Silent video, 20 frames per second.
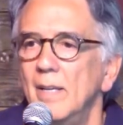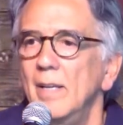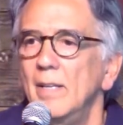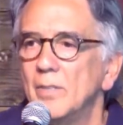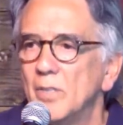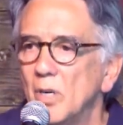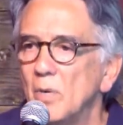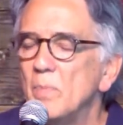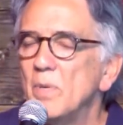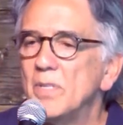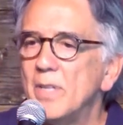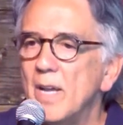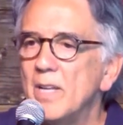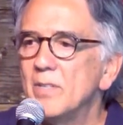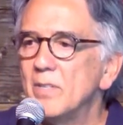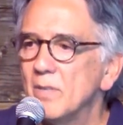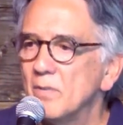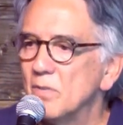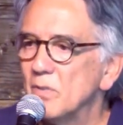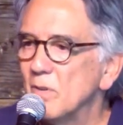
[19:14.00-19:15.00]

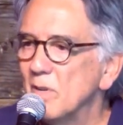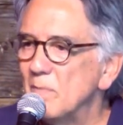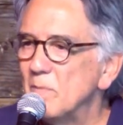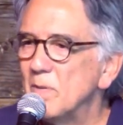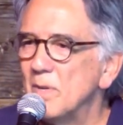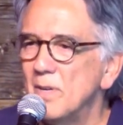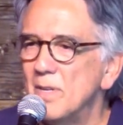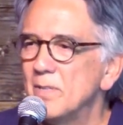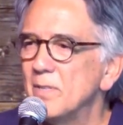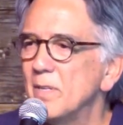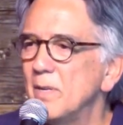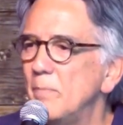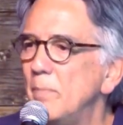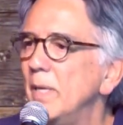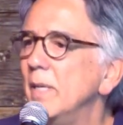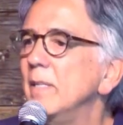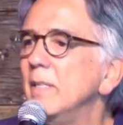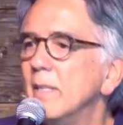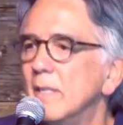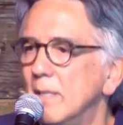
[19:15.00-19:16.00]
interpretation of Scripture is an
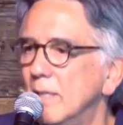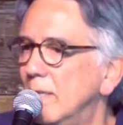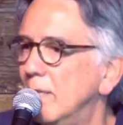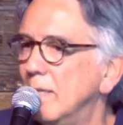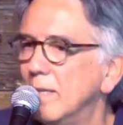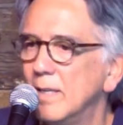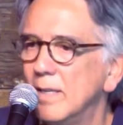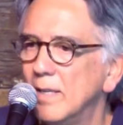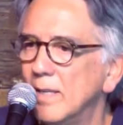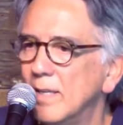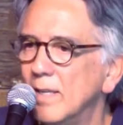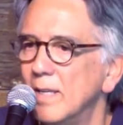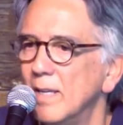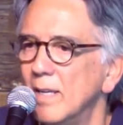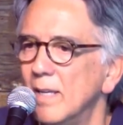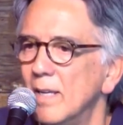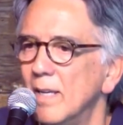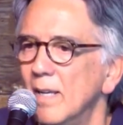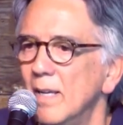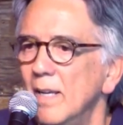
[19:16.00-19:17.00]
opinion.
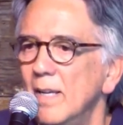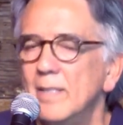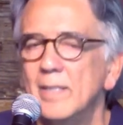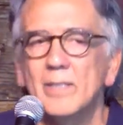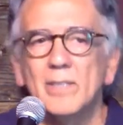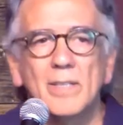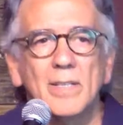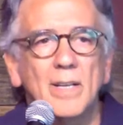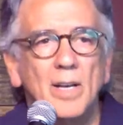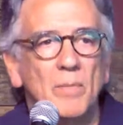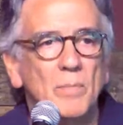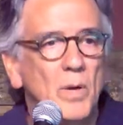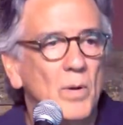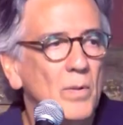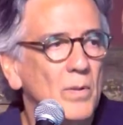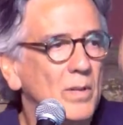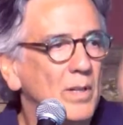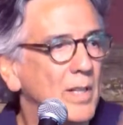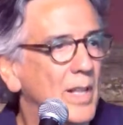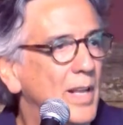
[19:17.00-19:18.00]
It doesn't come
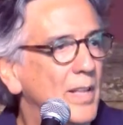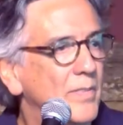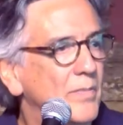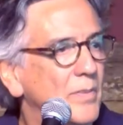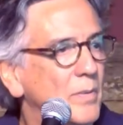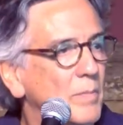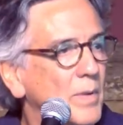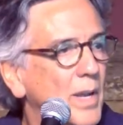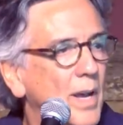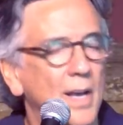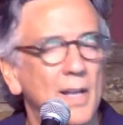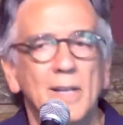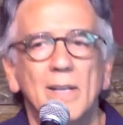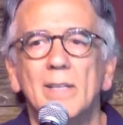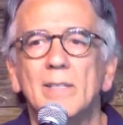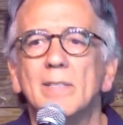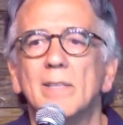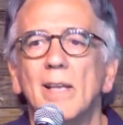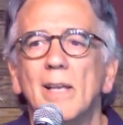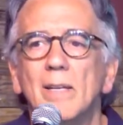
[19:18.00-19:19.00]
whole cloth from God.
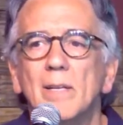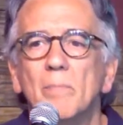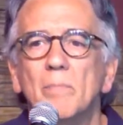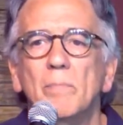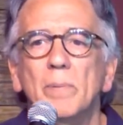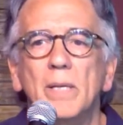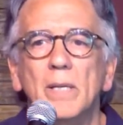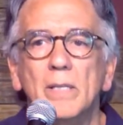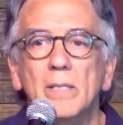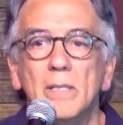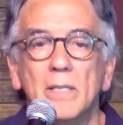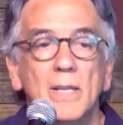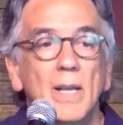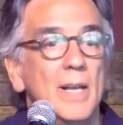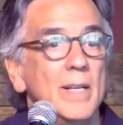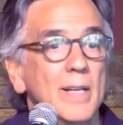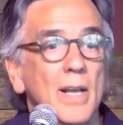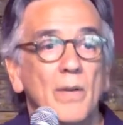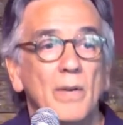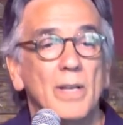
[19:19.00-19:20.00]
It's an opinion.
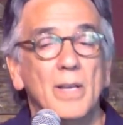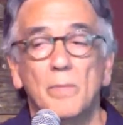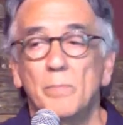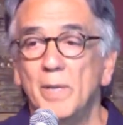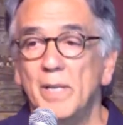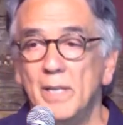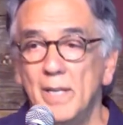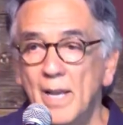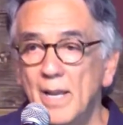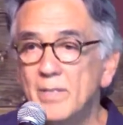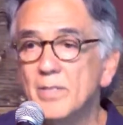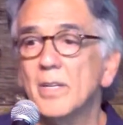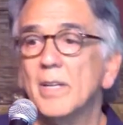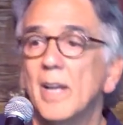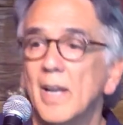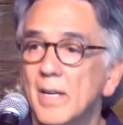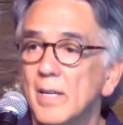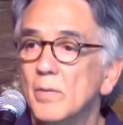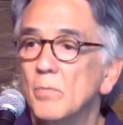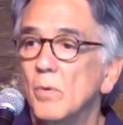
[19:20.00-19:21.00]
Now, it could be an
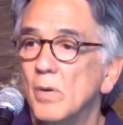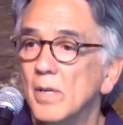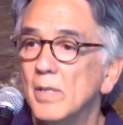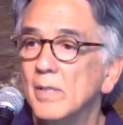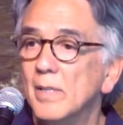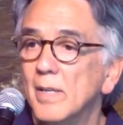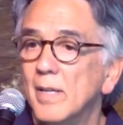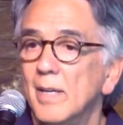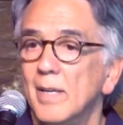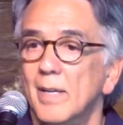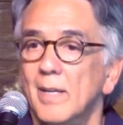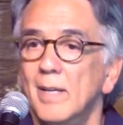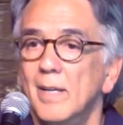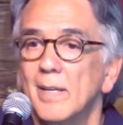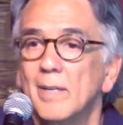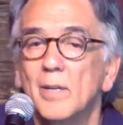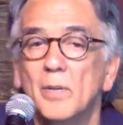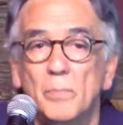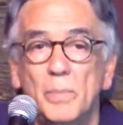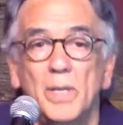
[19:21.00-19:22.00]
educated one.
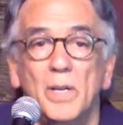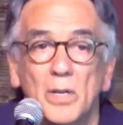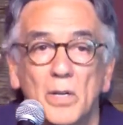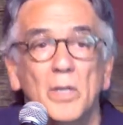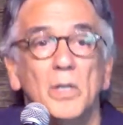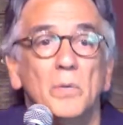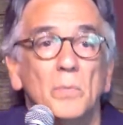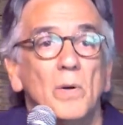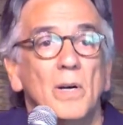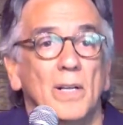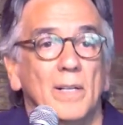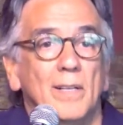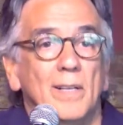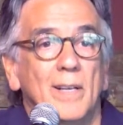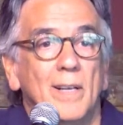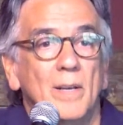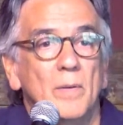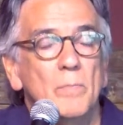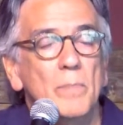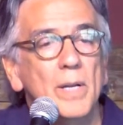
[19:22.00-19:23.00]
It could be a good one.
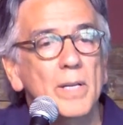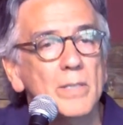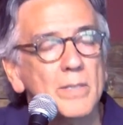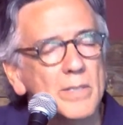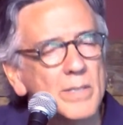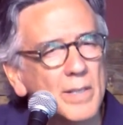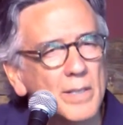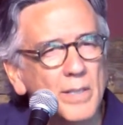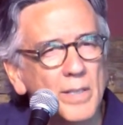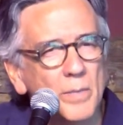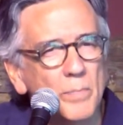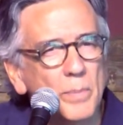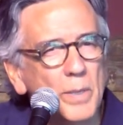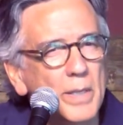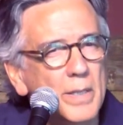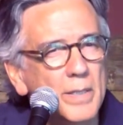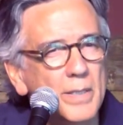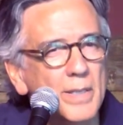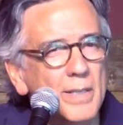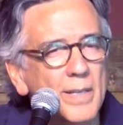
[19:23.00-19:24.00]
But it's still an
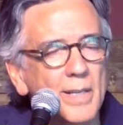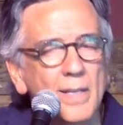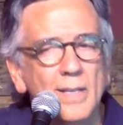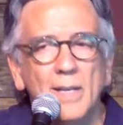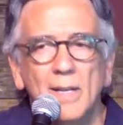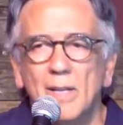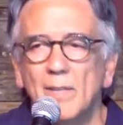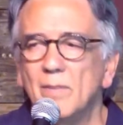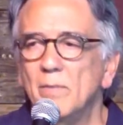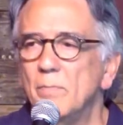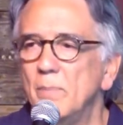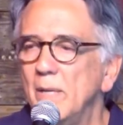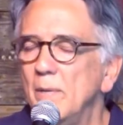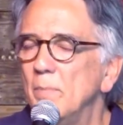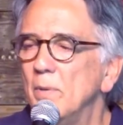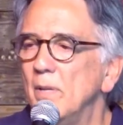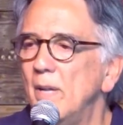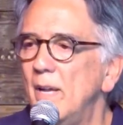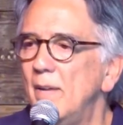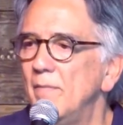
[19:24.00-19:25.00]
opinion, and other
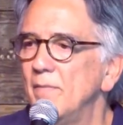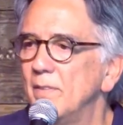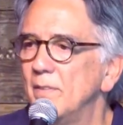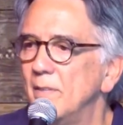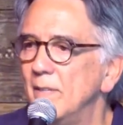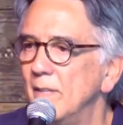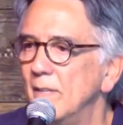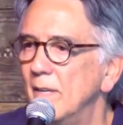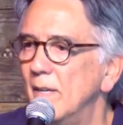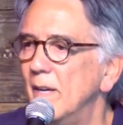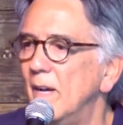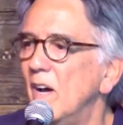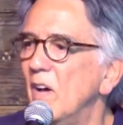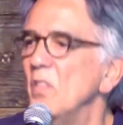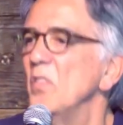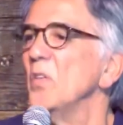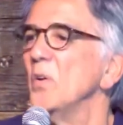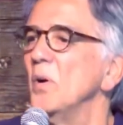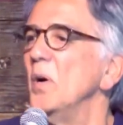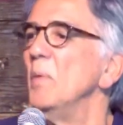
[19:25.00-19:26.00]
people have
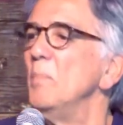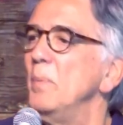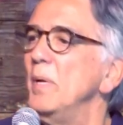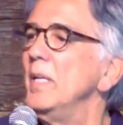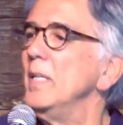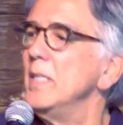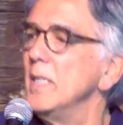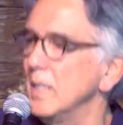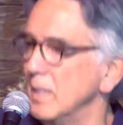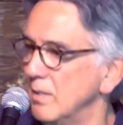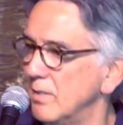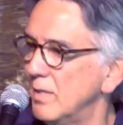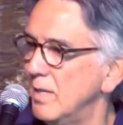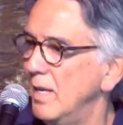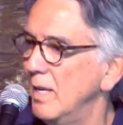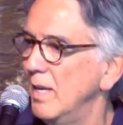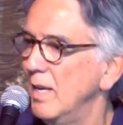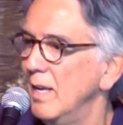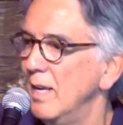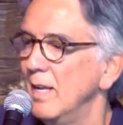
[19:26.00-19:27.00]
other opinions.
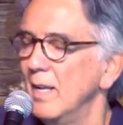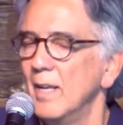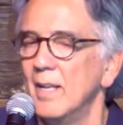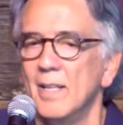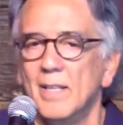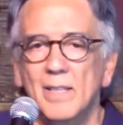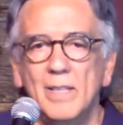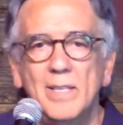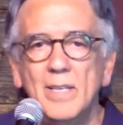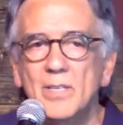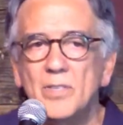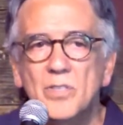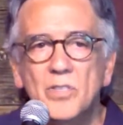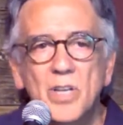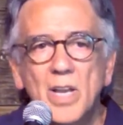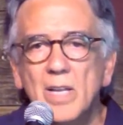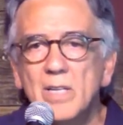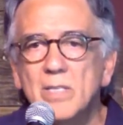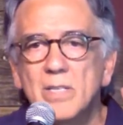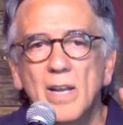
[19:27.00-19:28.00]
This
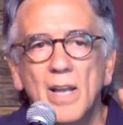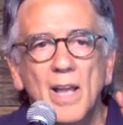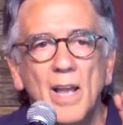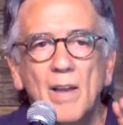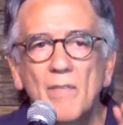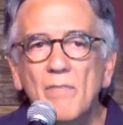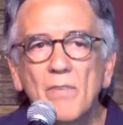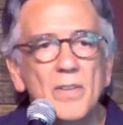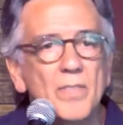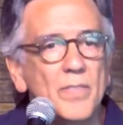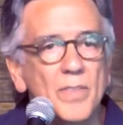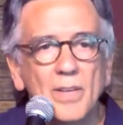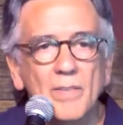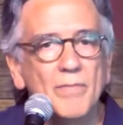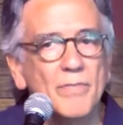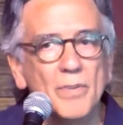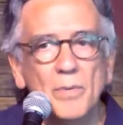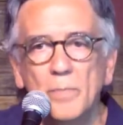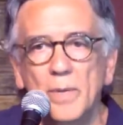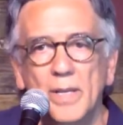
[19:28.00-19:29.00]
changed
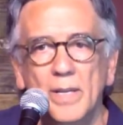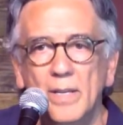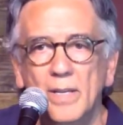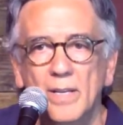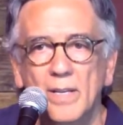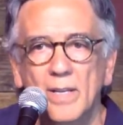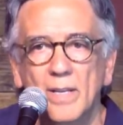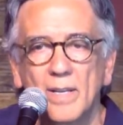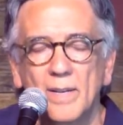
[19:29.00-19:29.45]
everything for me.